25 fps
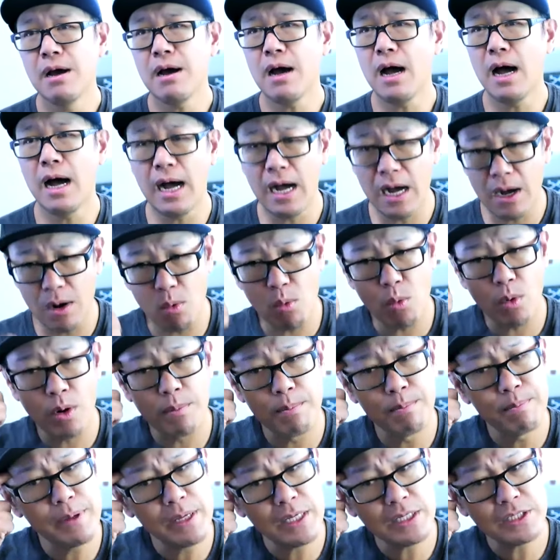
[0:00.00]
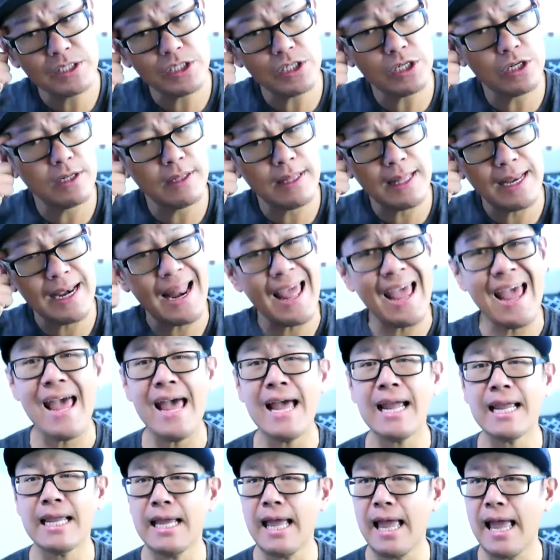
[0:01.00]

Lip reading: were busier than heck,